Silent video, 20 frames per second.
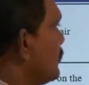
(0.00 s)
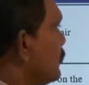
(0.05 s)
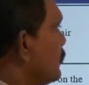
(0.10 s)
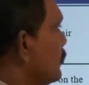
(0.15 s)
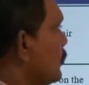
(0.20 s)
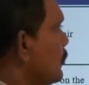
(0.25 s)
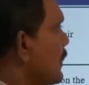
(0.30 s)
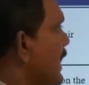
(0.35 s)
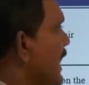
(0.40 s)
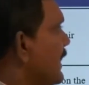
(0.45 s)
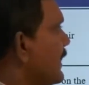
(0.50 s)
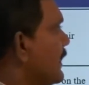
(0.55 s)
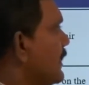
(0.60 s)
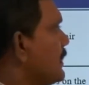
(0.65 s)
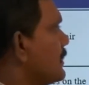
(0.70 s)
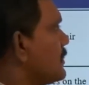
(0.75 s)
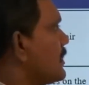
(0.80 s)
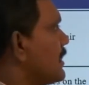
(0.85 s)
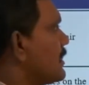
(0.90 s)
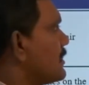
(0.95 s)
two
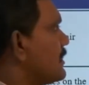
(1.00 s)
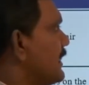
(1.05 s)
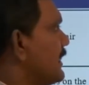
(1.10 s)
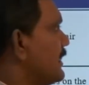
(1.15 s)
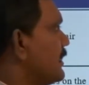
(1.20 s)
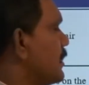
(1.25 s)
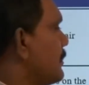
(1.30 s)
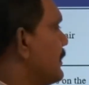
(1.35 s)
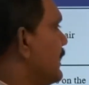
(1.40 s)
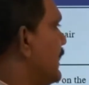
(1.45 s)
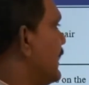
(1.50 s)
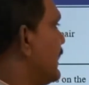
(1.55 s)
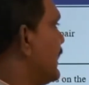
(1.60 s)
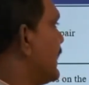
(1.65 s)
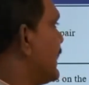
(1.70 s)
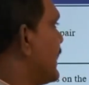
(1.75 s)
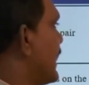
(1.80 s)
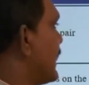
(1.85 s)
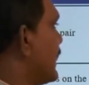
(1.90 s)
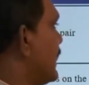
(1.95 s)
angles are said to be
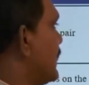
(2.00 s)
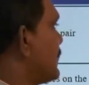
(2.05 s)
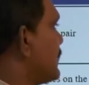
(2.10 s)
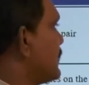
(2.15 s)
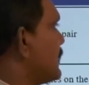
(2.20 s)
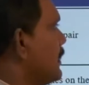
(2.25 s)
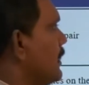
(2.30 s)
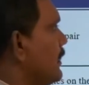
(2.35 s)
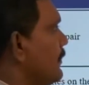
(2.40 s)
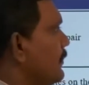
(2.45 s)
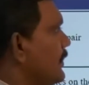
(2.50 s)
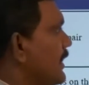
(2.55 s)
linear angles,